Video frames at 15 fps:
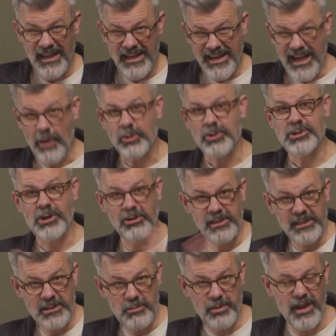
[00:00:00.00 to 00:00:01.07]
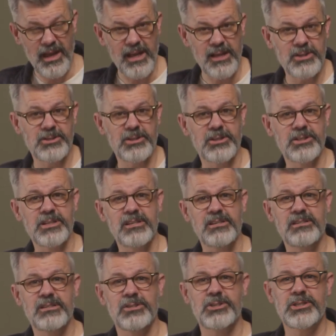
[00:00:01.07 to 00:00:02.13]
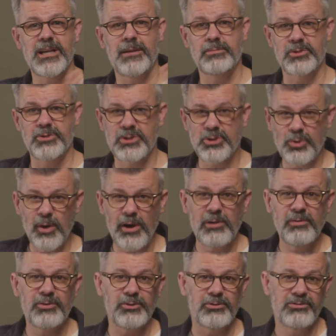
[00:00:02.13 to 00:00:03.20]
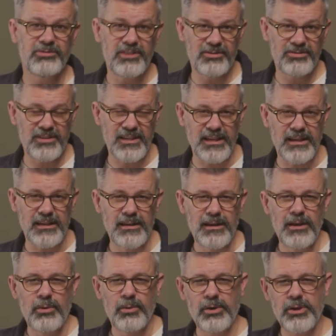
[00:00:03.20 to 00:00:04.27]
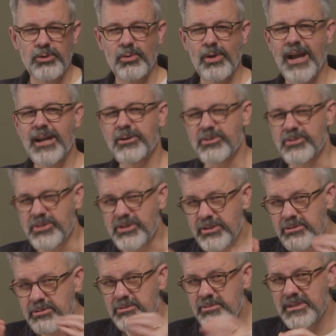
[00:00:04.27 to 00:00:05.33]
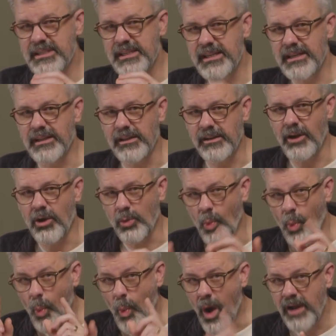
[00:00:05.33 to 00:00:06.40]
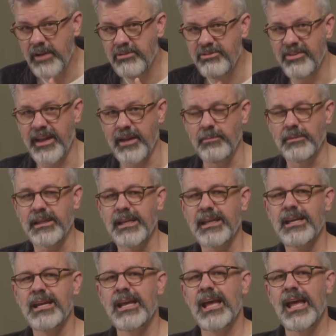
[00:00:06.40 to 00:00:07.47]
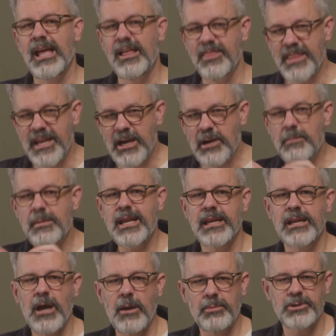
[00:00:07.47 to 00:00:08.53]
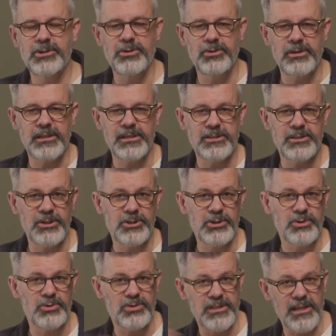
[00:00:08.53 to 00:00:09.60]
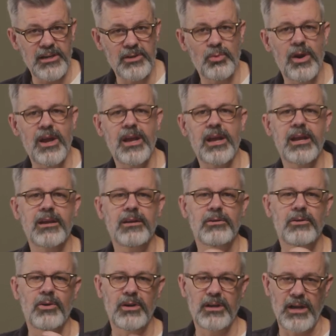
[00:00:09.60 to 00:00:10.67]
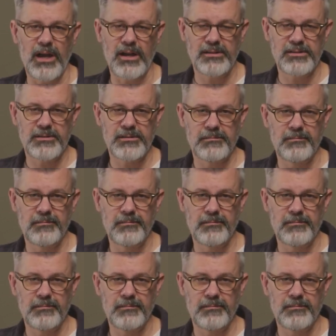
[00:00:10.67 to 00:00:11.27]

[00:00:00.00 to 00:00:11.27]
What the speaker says: Now we're turning the page to Genesis chapters 12 through 50, where the writer zooms in on one family and their many opportunities to choose their way or God's.